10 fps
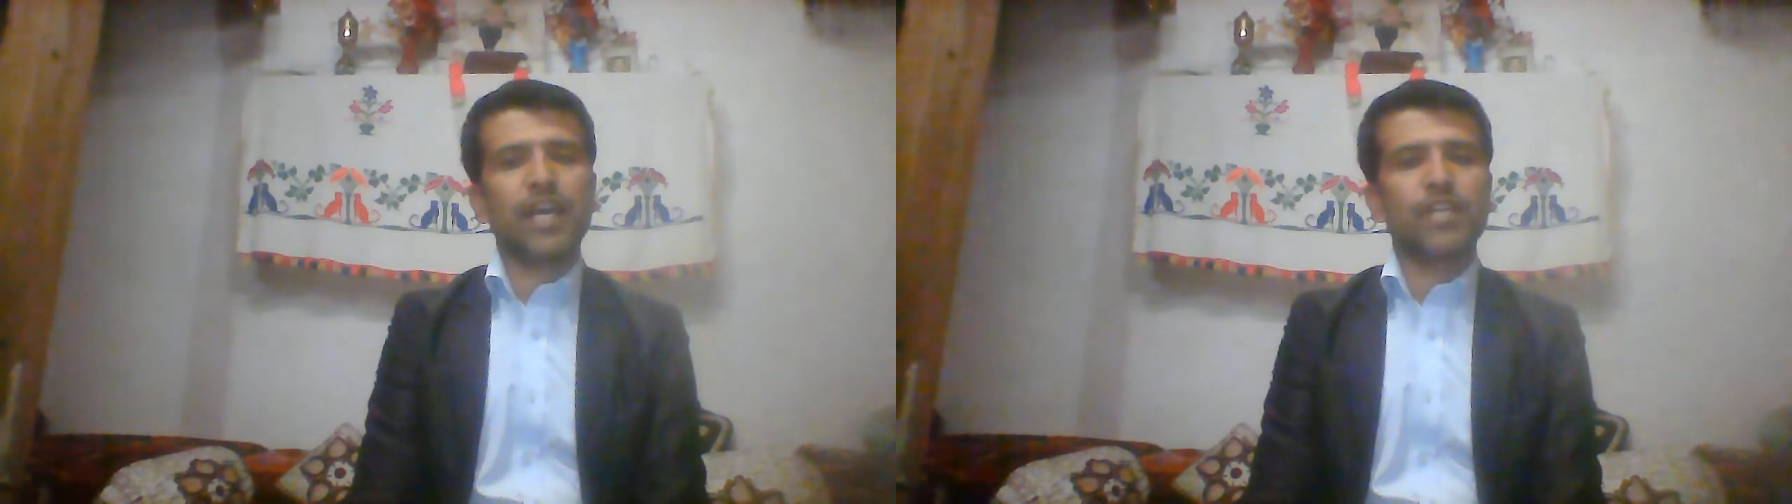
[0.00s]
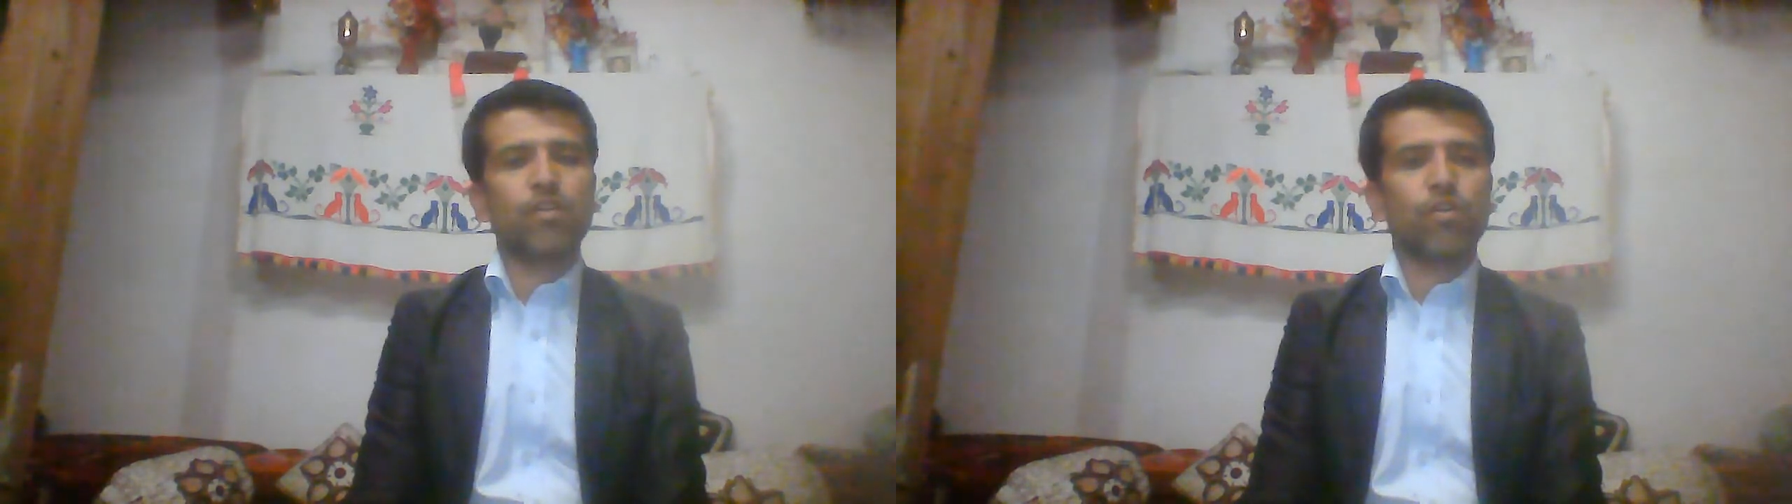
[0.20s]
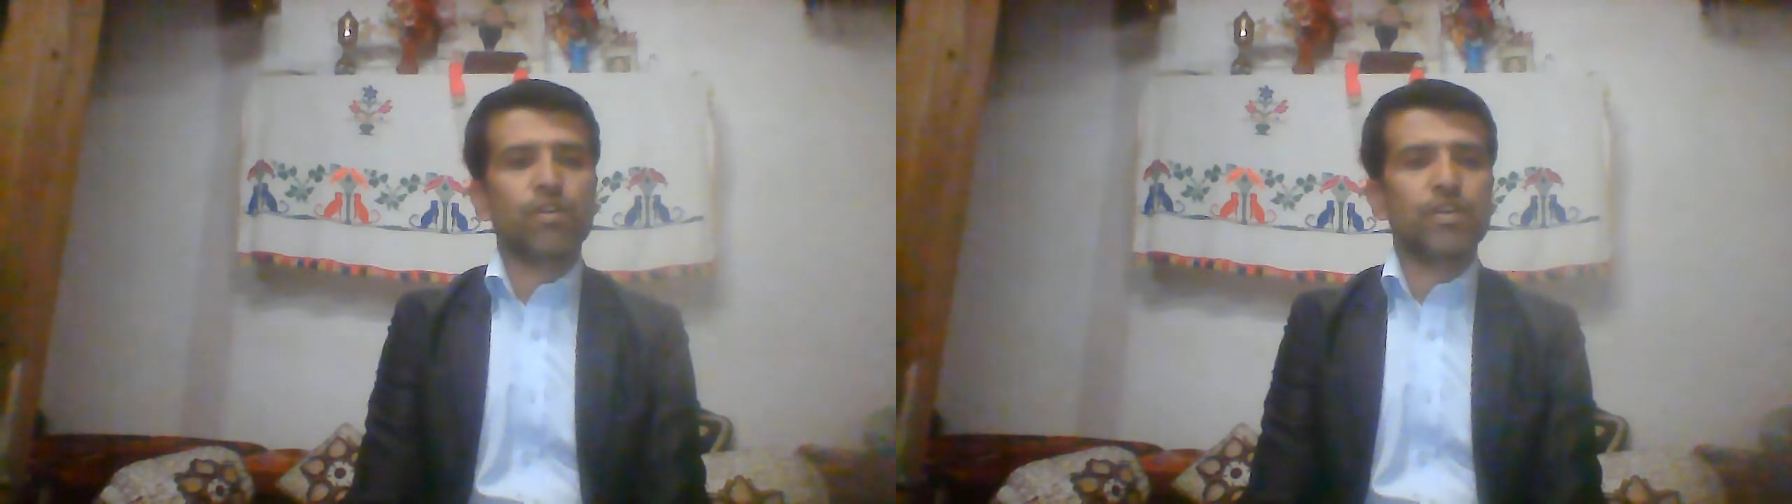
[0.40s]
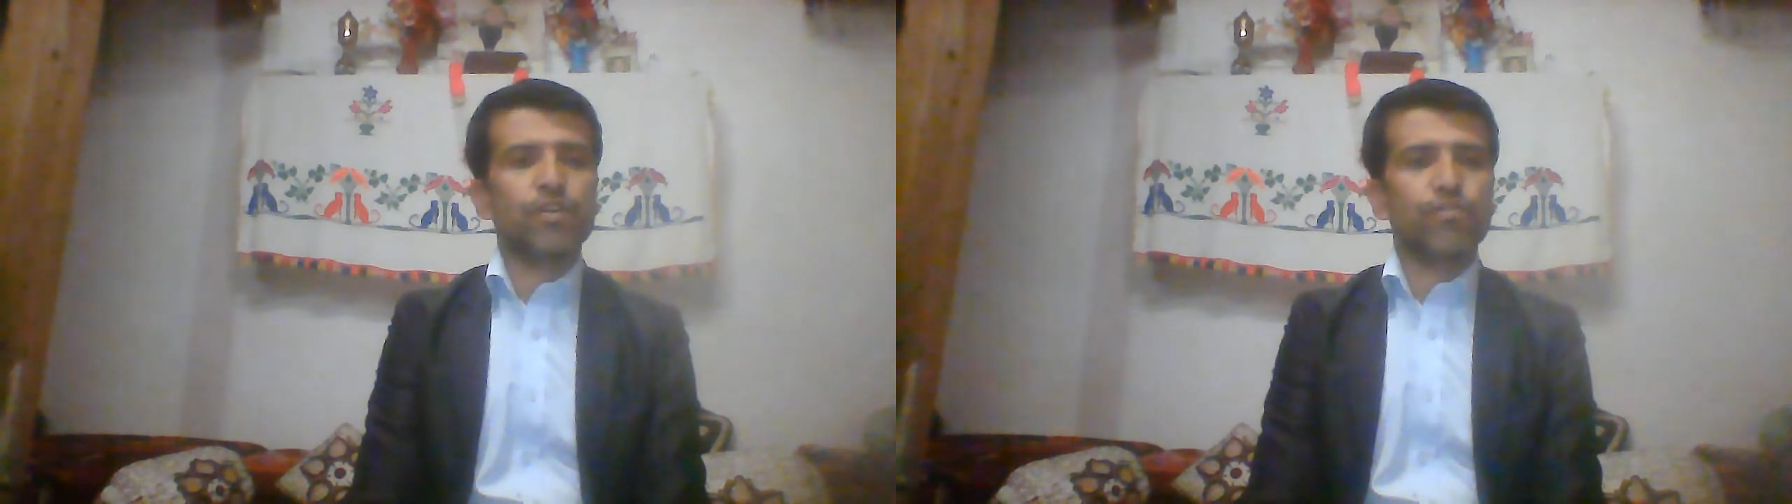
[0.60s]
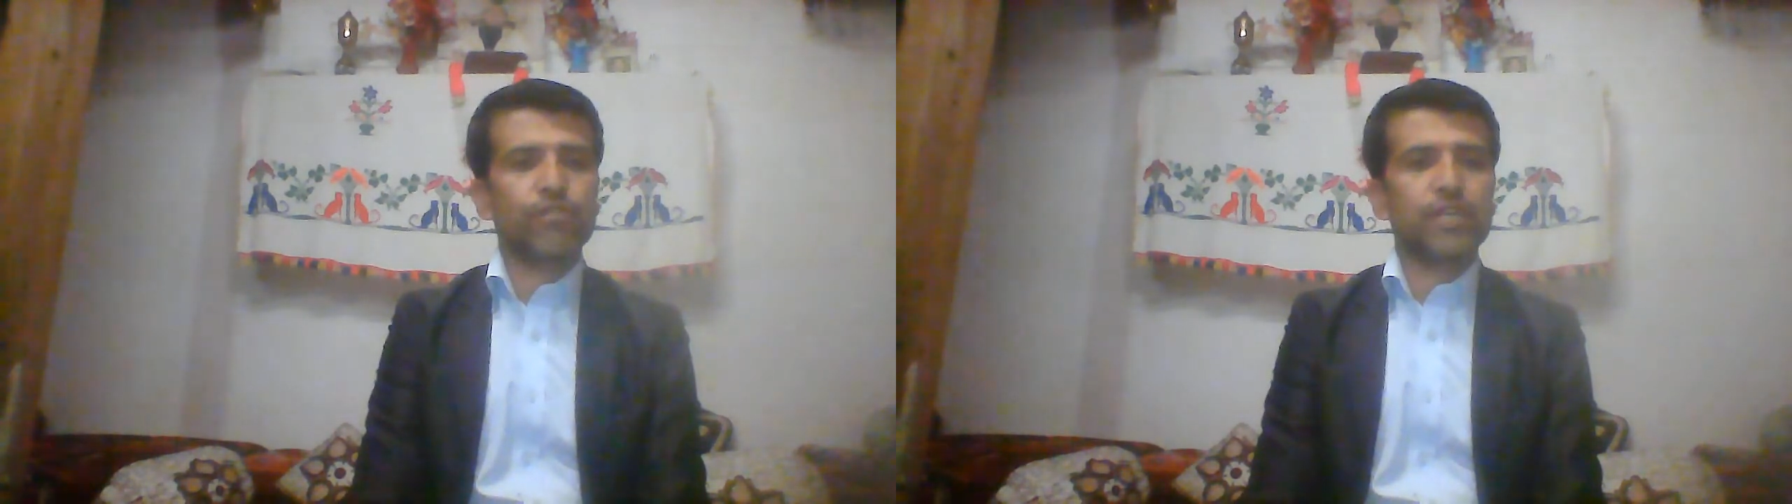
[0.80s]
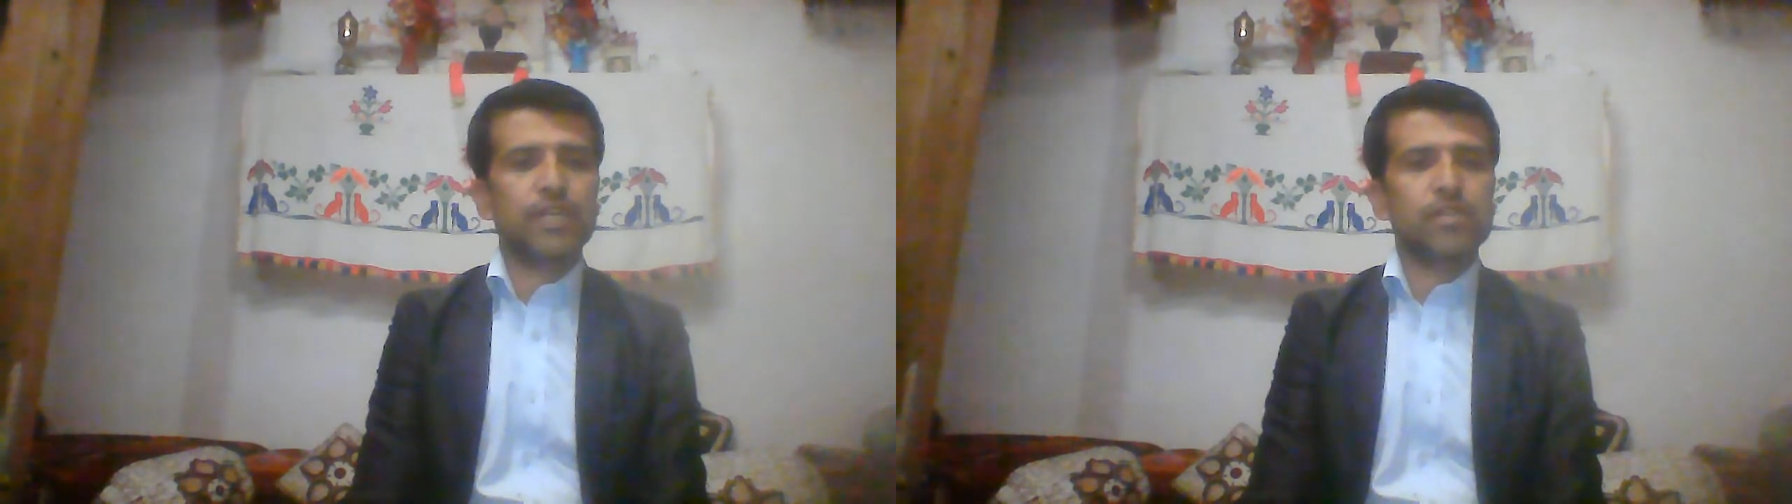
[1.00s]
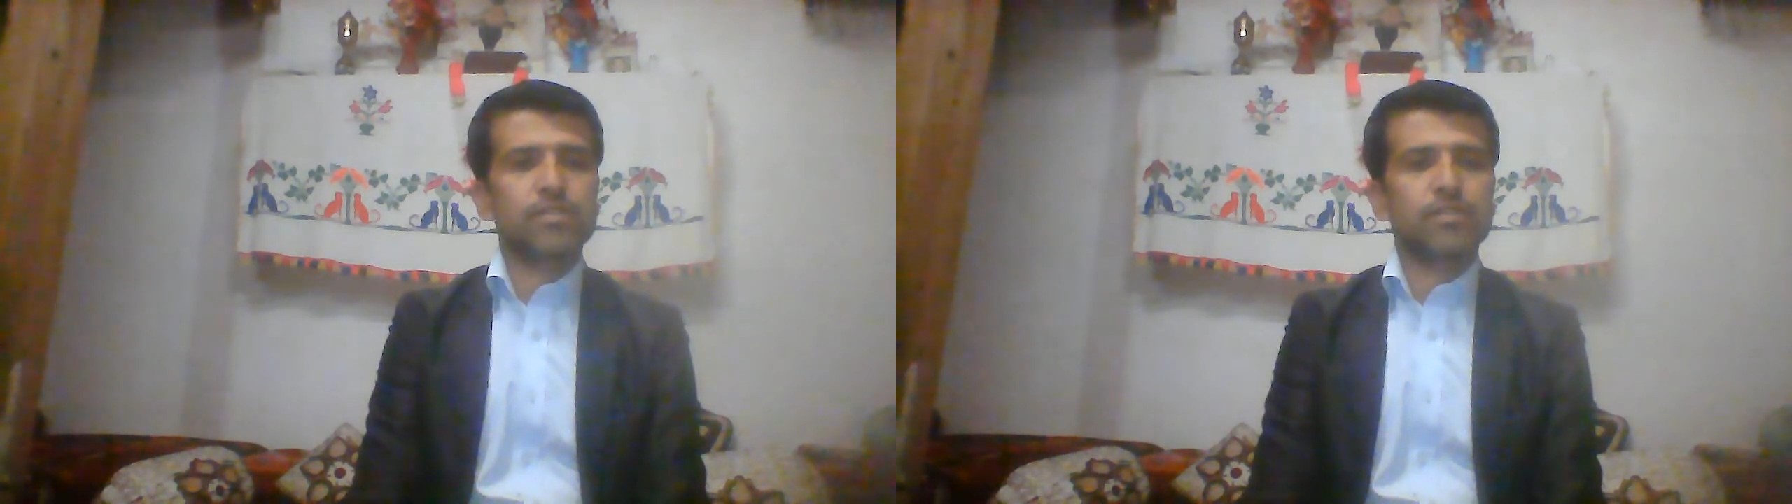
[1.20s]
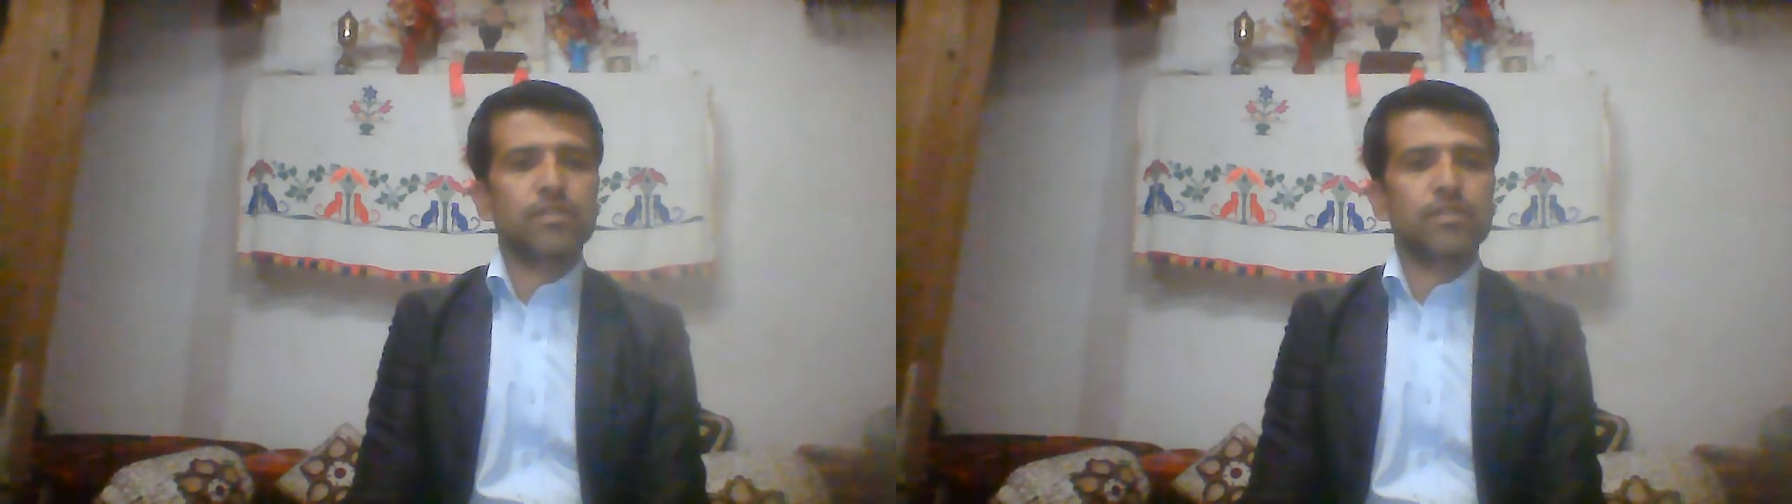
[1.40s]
and or figures,